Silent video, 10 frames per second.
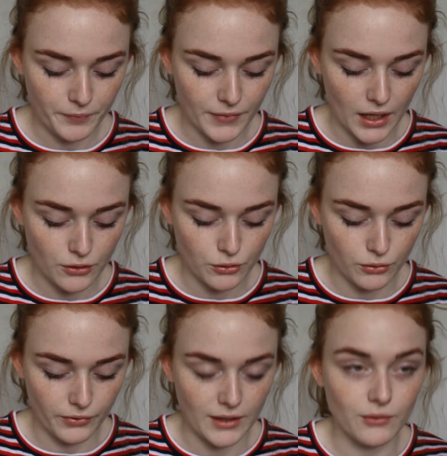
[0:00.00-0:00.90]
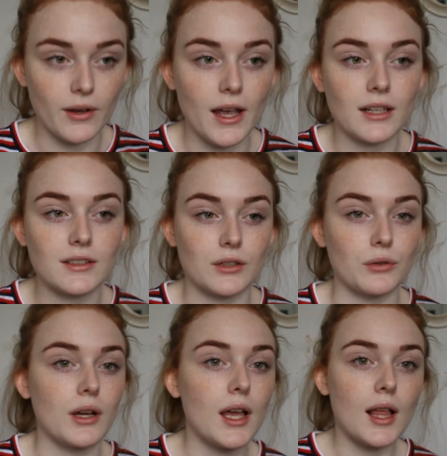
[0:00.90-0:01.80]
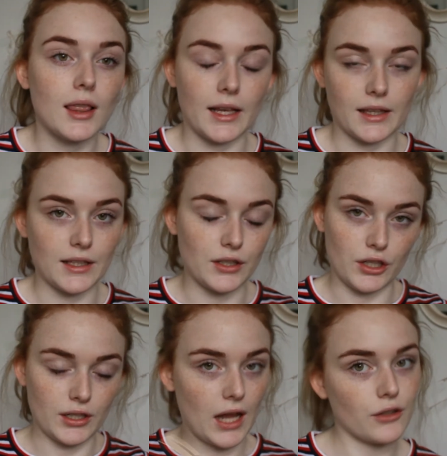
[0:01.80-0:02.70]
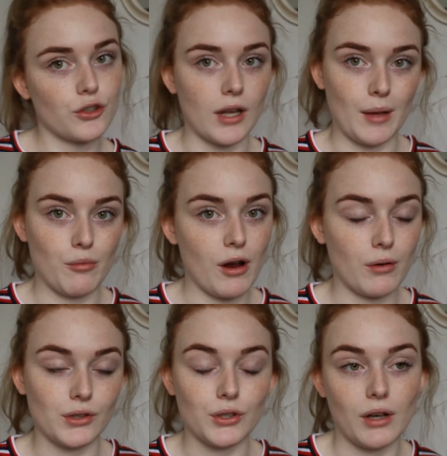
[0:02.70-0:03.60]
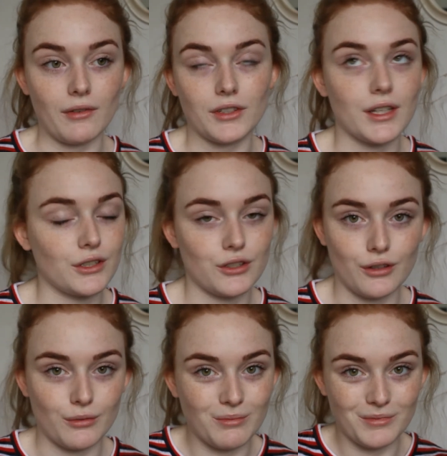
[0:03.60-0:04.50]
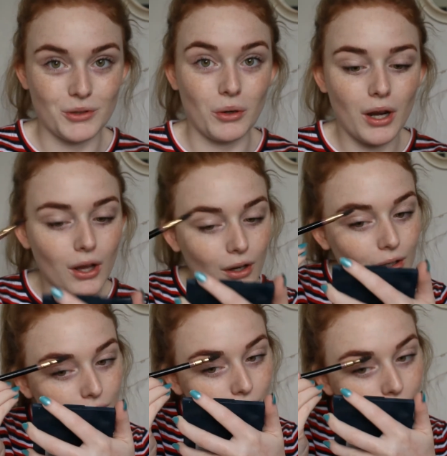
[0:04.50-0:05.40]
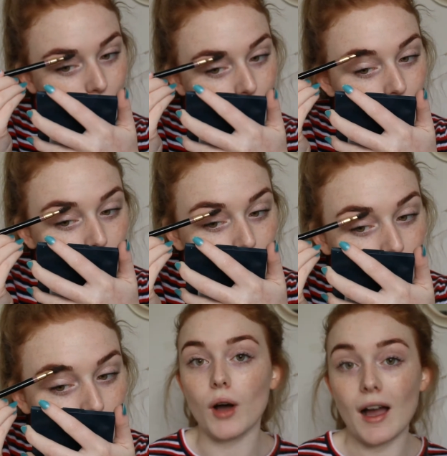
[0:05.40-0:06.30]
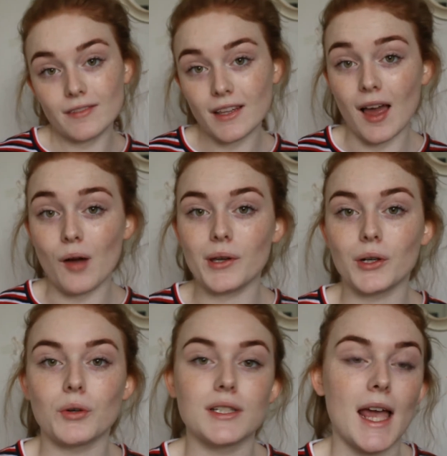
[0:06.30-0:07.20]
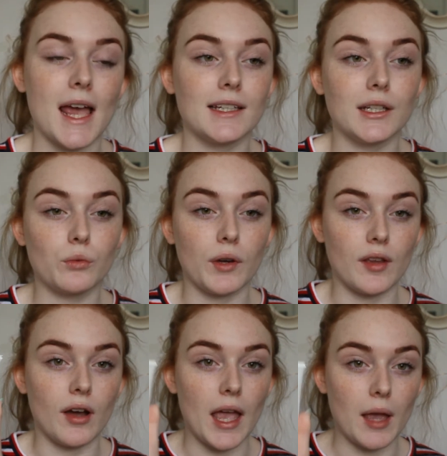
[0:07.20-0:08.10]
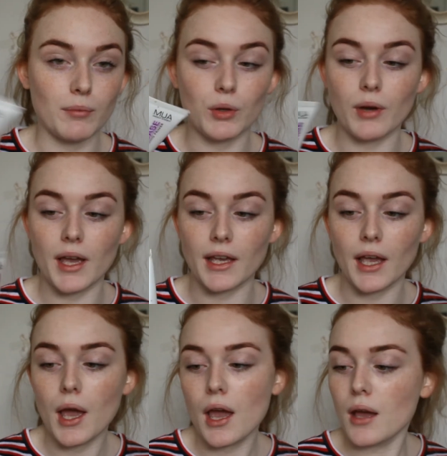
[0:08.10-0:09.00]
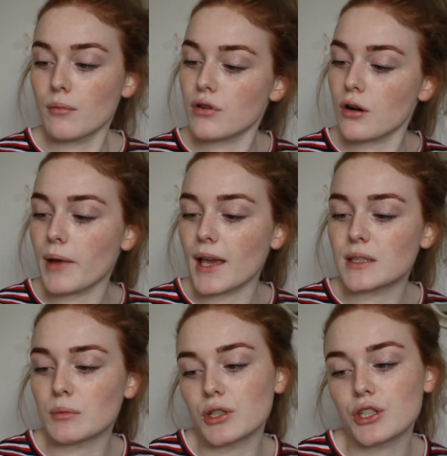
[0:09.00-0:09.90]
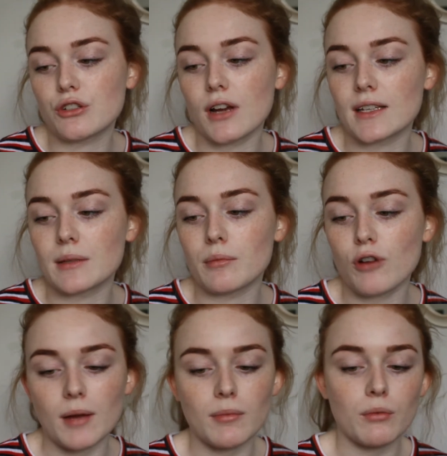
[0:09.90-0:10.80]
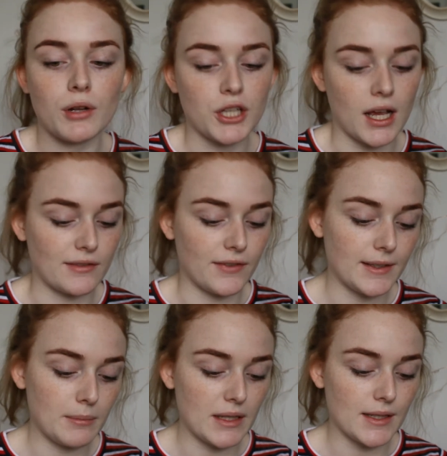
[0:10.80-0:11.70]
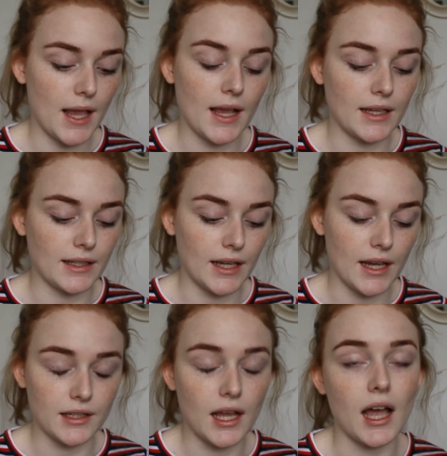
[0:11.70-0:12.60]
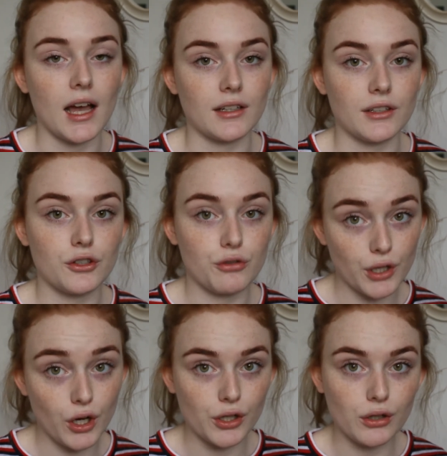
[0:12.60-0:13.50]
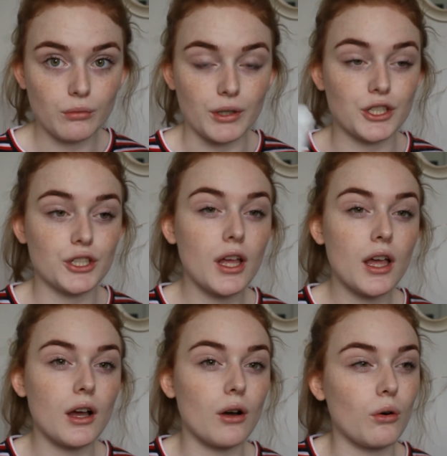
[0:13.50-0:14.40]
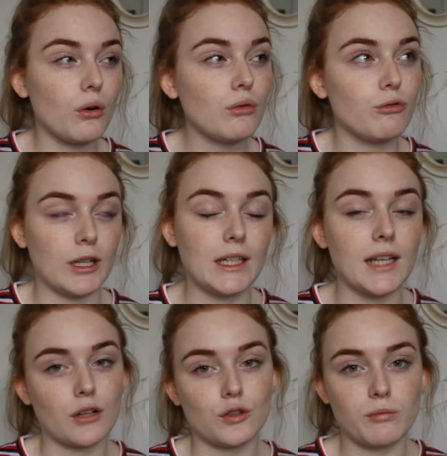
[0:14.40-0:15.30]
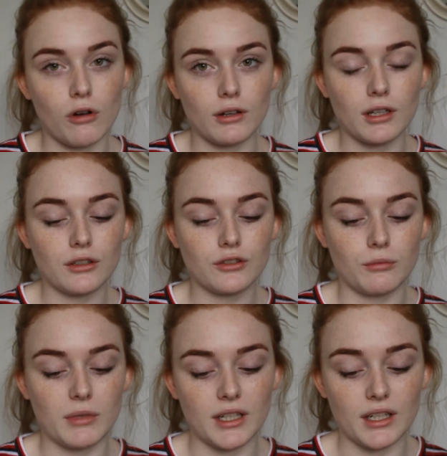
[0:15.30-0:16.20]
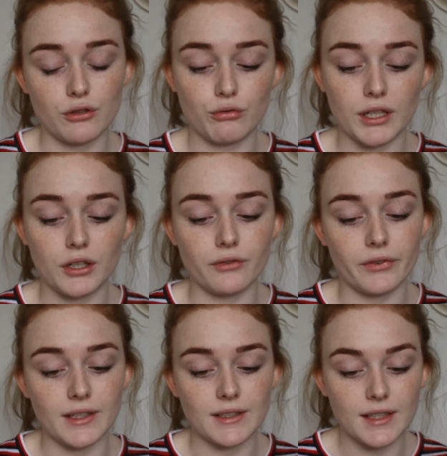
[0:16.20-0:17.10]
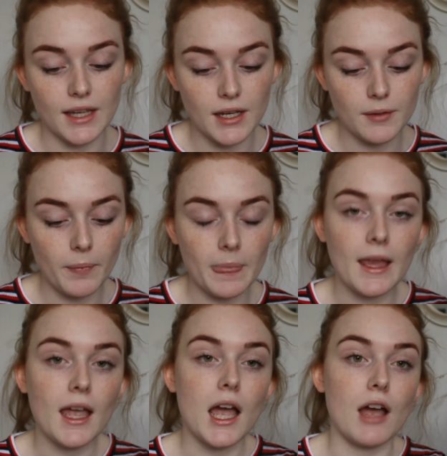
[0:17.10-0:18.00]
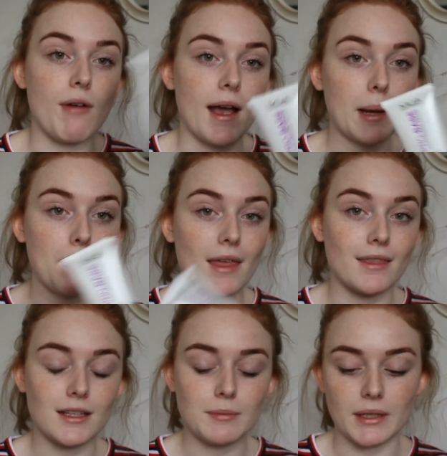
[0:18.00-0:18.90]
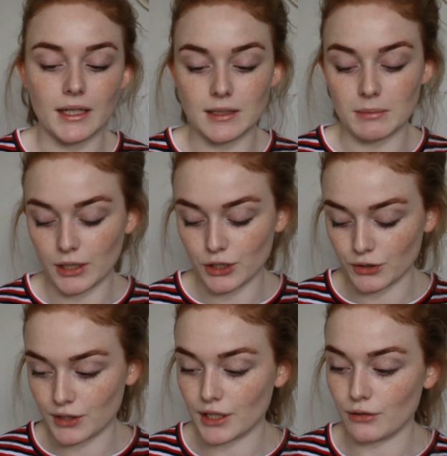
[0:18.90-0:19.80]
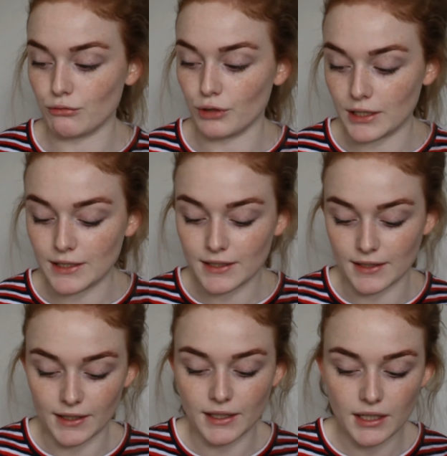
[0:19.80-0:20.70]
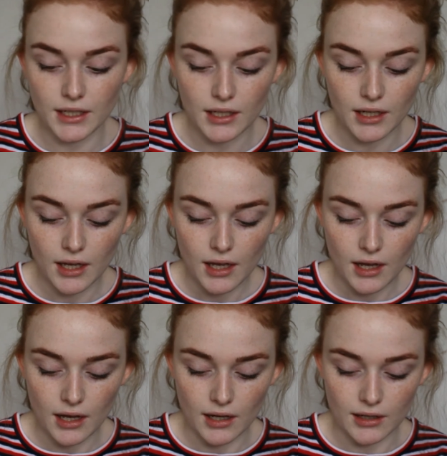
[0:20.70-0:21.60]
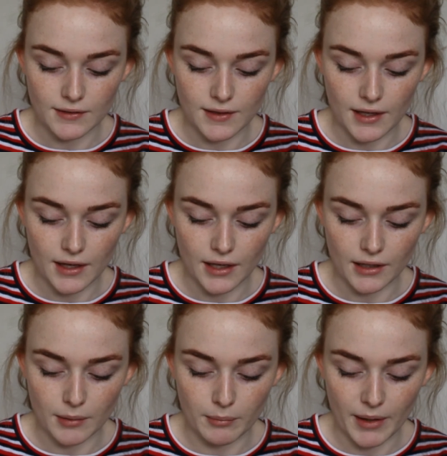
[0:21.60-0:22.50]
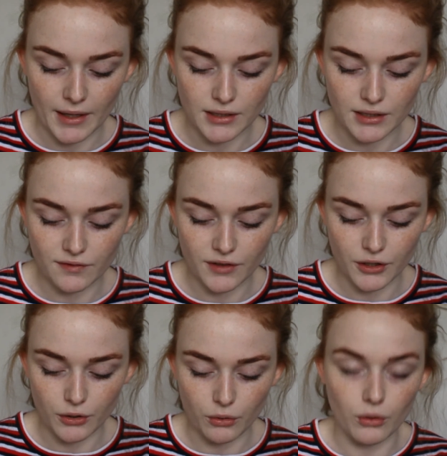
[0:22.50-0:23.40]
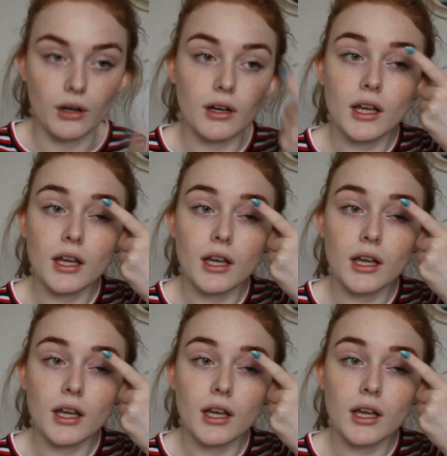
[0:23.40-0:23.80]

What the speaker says: natural fade effect, so like these are your natural eyebrows and you haven't touched them sort of look. So after that we are going to head in with our MUA Pro Base Moisturizing Primer, which has vitamins A and E in and tree oil, which are all really natural products, so meaning it's really good for your skin. I recommend this because it makes your skin really sticky as a base for your